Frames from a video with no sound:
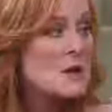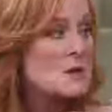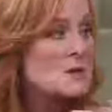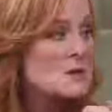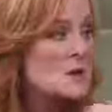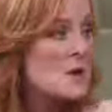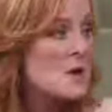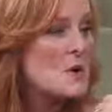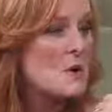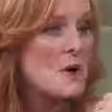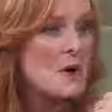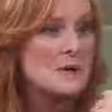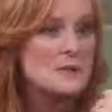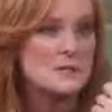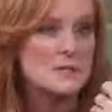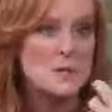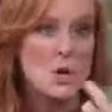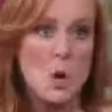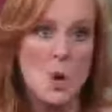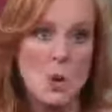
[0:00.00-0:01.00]

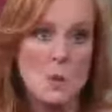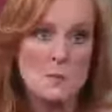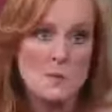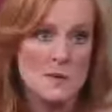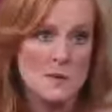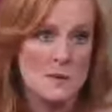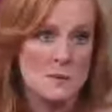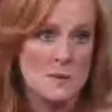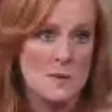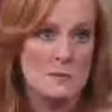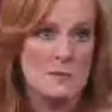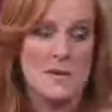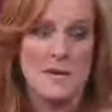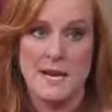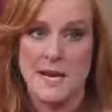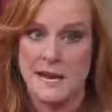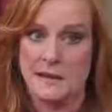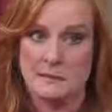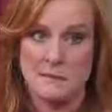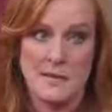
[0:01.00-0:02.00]
So many women
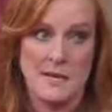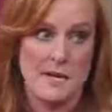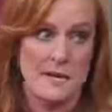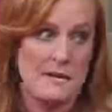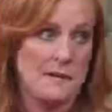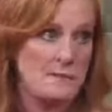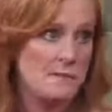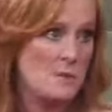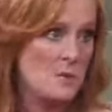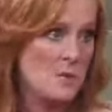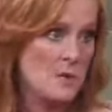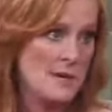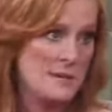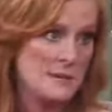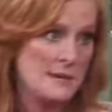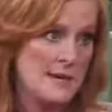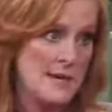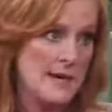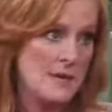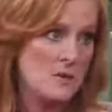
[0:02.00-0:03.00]
and men and
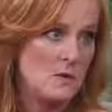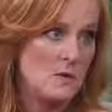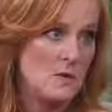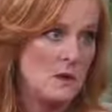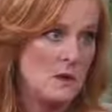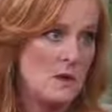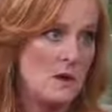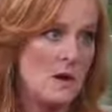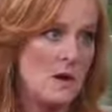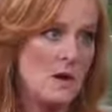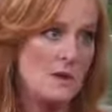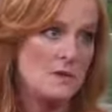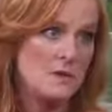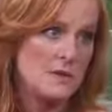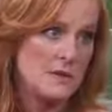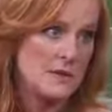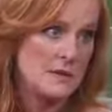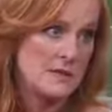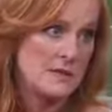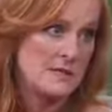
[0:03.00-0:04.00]
boys now all
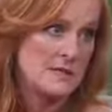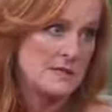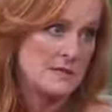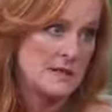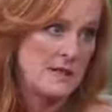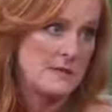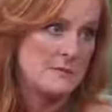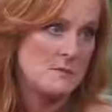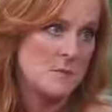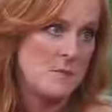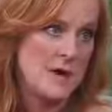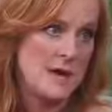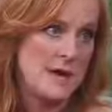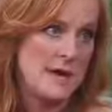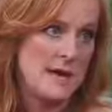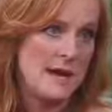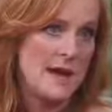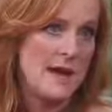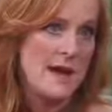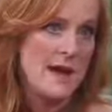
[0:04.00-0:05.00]
feel the same
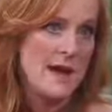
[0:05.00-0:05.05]
way.